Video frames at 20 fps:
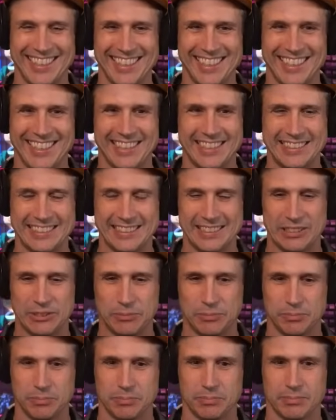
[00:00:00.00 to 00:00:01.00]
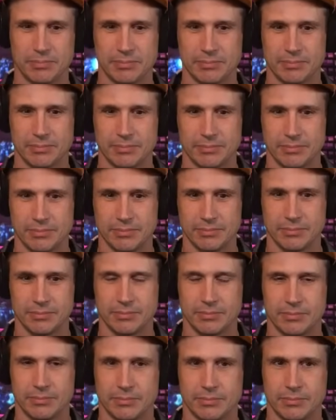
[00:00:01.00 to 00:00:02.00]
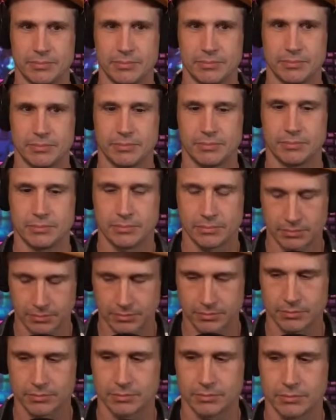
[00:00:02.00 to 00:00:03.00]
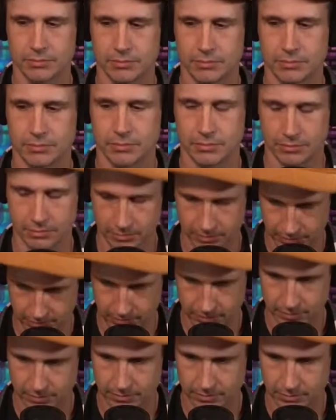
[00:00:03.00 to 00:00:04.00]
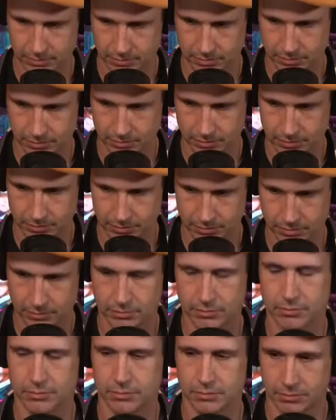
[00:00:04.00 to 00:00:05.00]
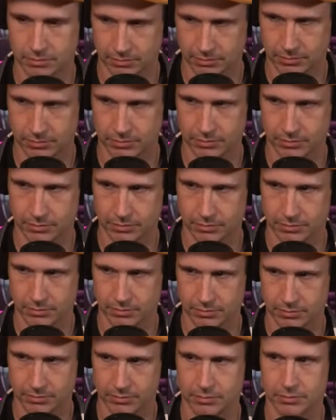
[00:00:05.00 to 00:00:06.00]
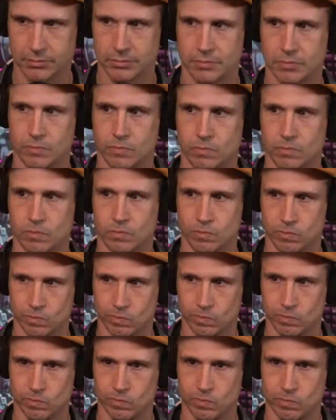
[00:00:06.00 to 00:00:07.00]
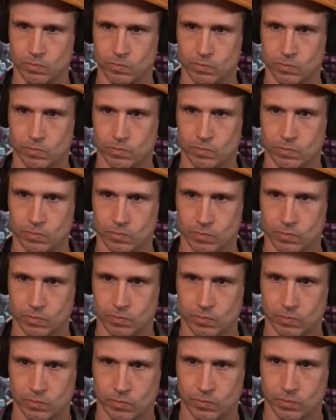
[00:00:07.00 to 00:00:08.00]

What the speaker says: (not speaking)